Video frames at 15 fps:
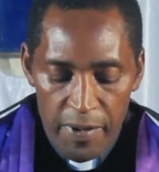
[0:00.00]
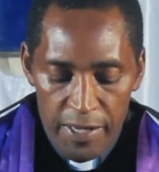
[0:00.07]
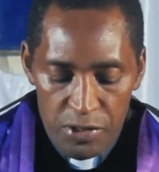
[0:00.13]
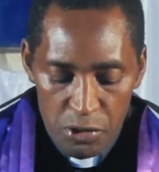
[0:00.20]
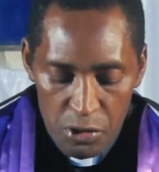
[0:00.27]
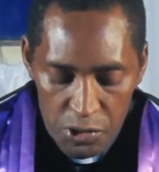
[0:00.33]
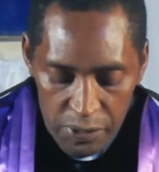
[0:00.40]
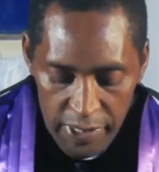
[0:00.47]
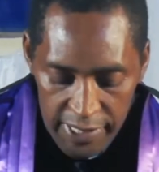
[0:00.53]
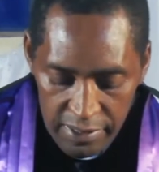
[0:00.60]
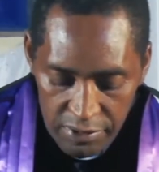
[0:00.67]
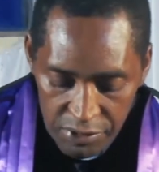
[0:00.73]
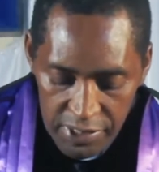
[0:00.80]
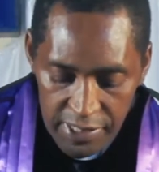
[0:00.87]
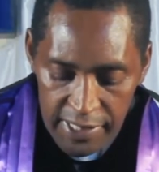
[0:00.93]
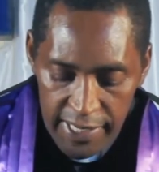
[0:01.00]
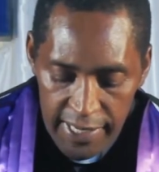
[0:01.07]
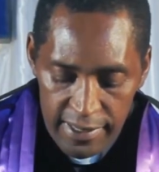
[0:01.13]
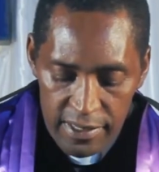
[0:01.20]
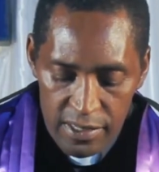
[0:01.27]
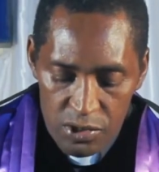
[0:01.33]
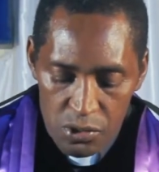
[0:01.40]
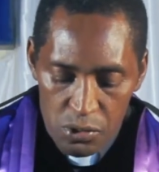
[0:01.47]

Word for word: us also as Christians